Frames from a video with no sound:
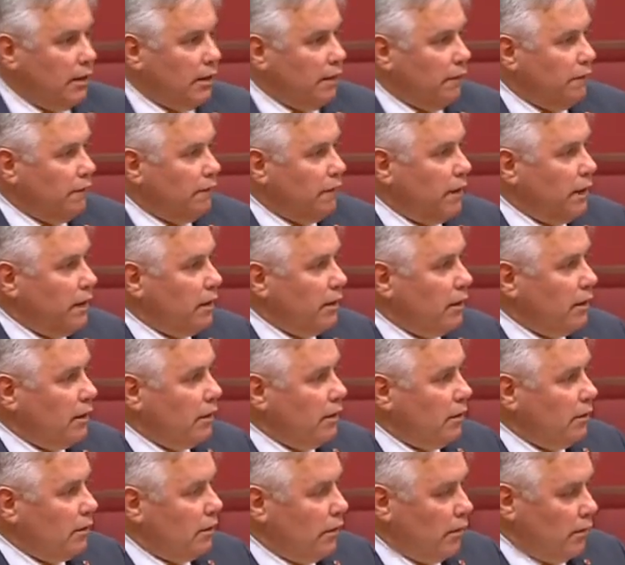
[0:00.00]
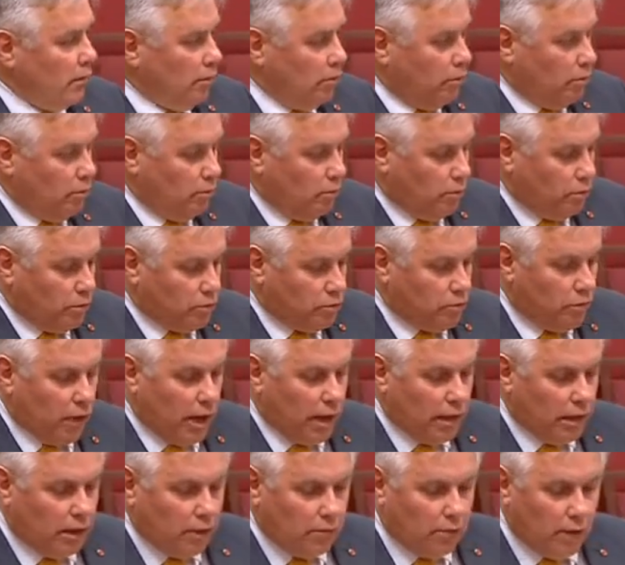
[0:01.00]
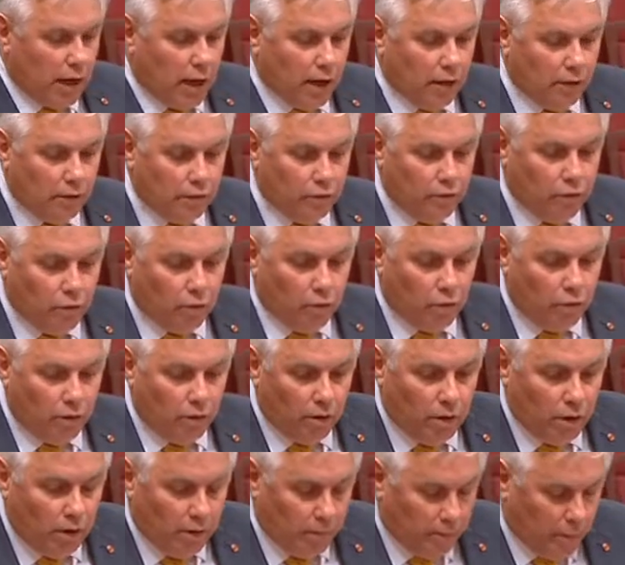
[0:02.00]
feeding or training ground for